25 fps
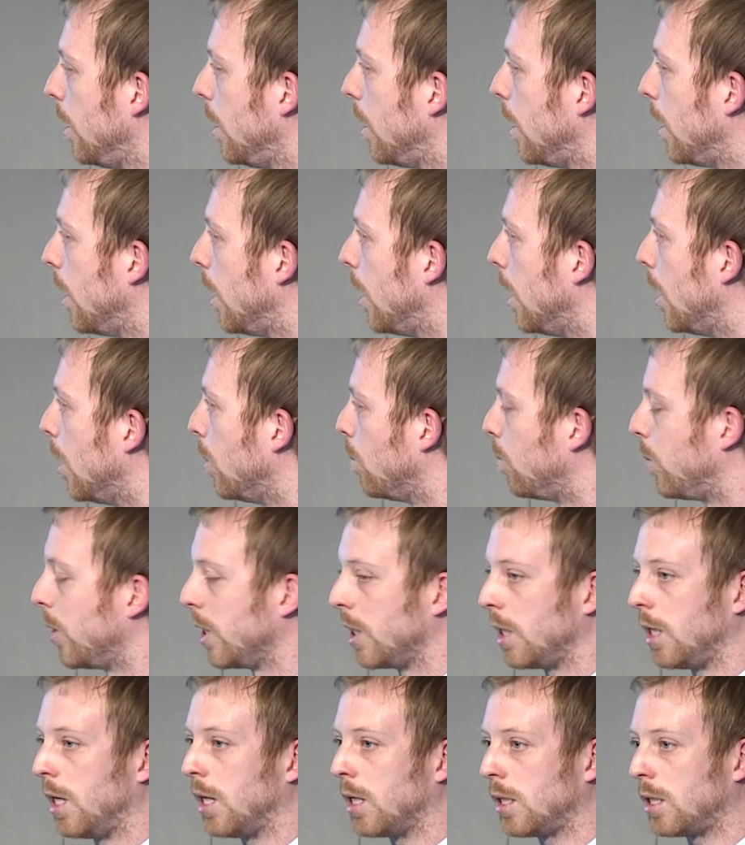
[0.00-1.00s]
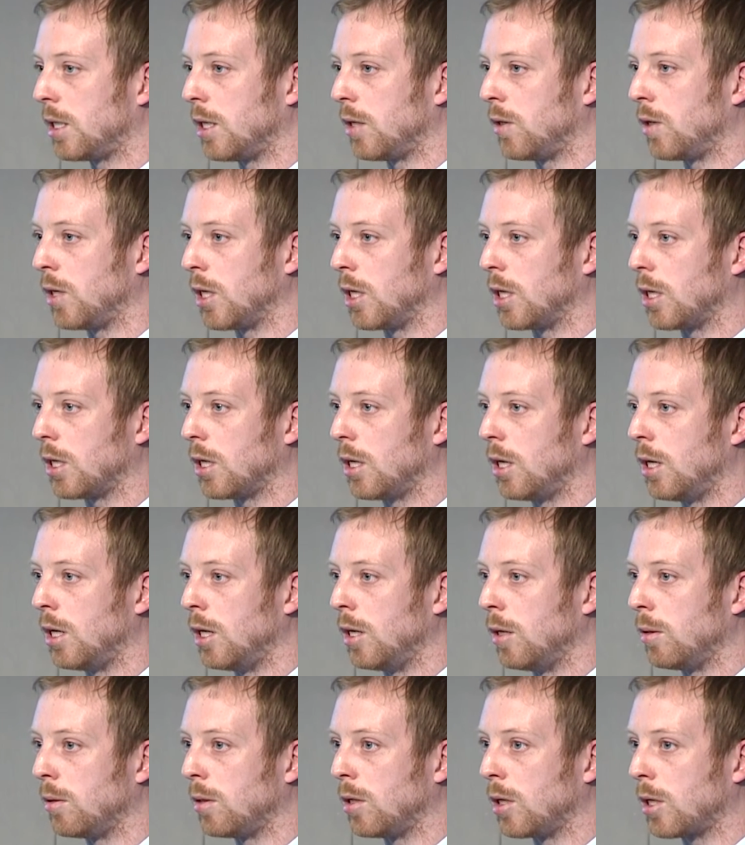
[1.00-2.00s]
But yes, I think
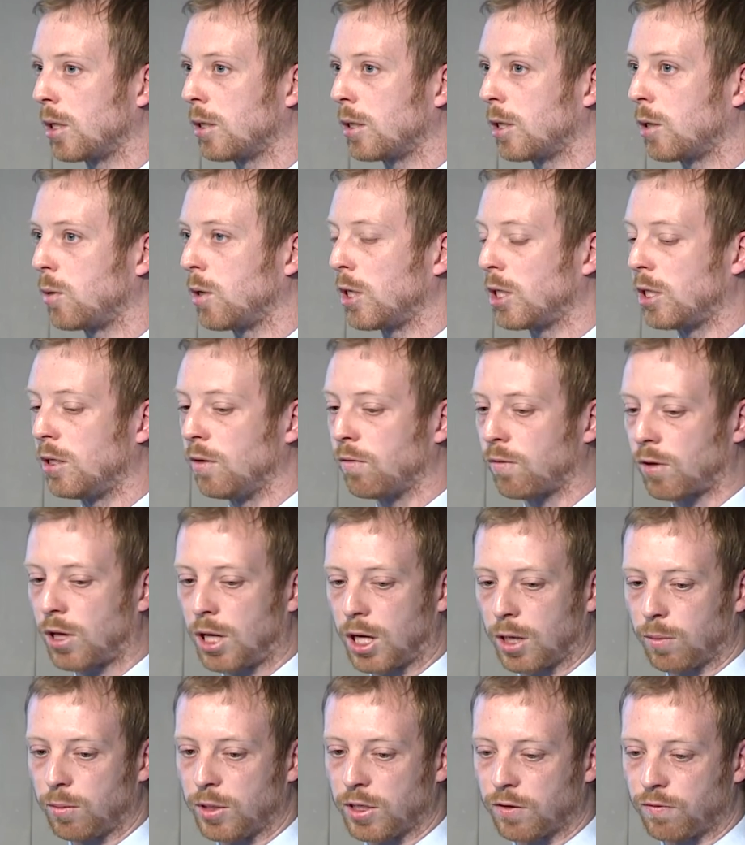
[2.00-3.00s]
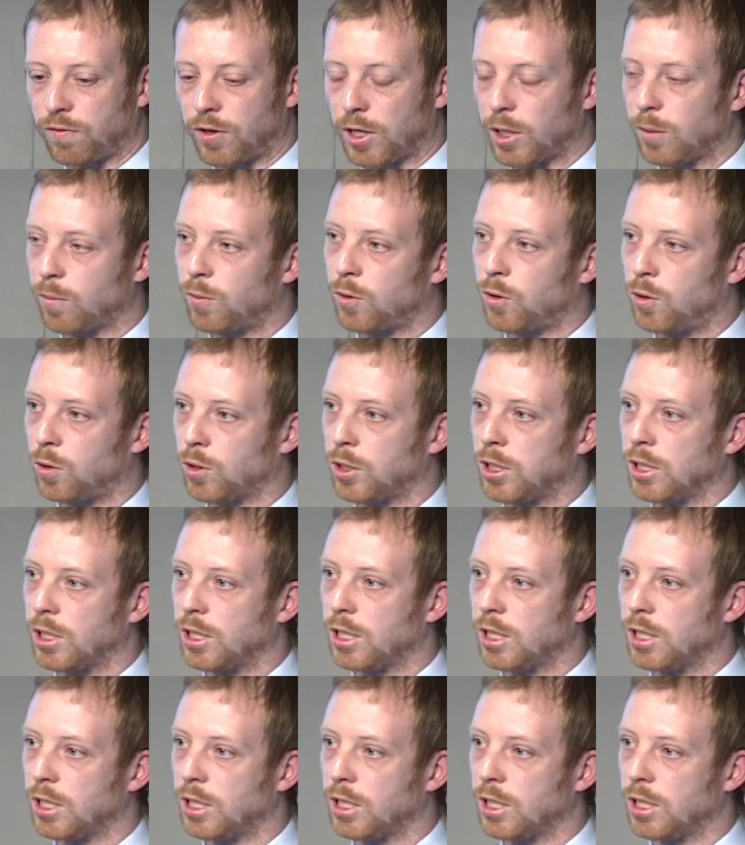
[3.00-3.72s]
the question of climate is very important,